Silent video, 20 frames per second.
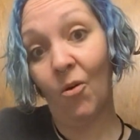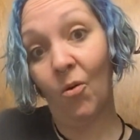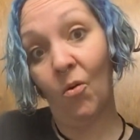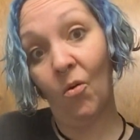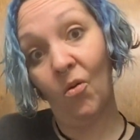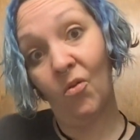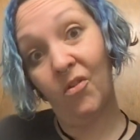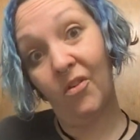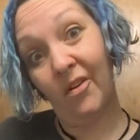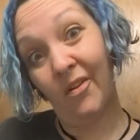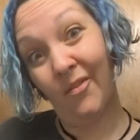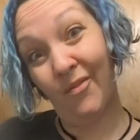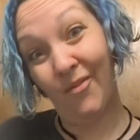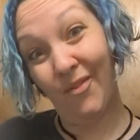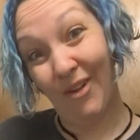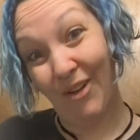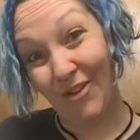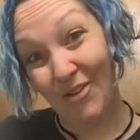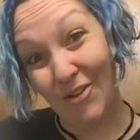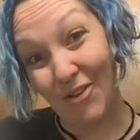old
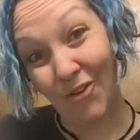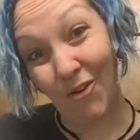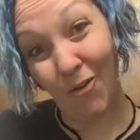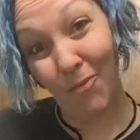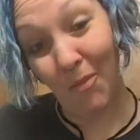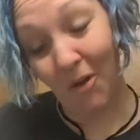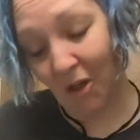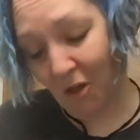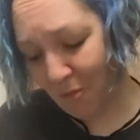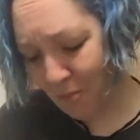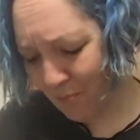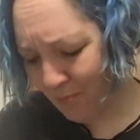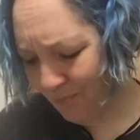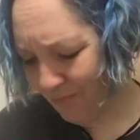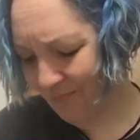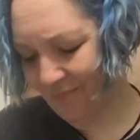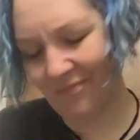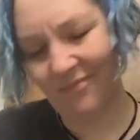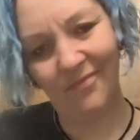conventional bum?